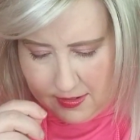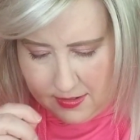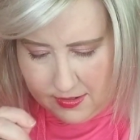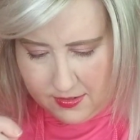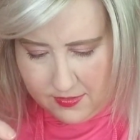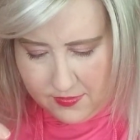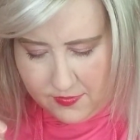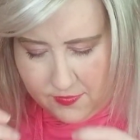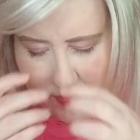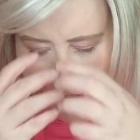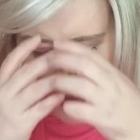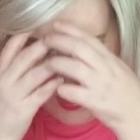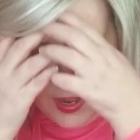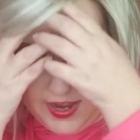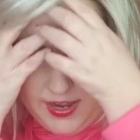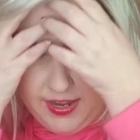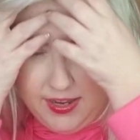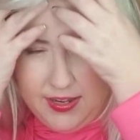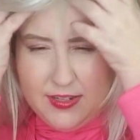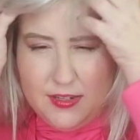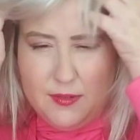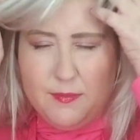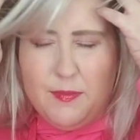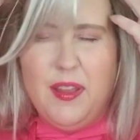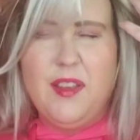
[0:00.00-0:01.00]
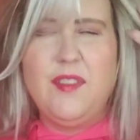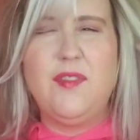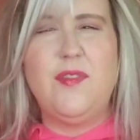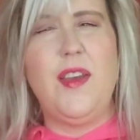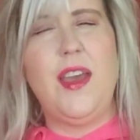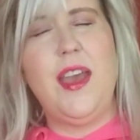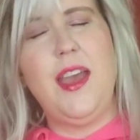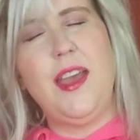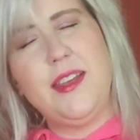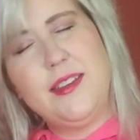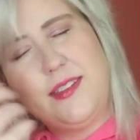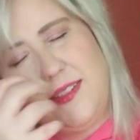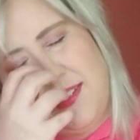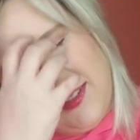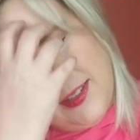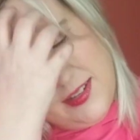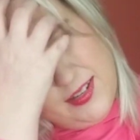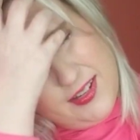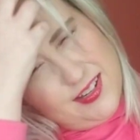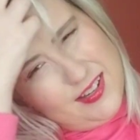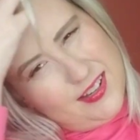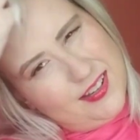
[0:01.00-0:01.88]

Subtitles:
fly into my face.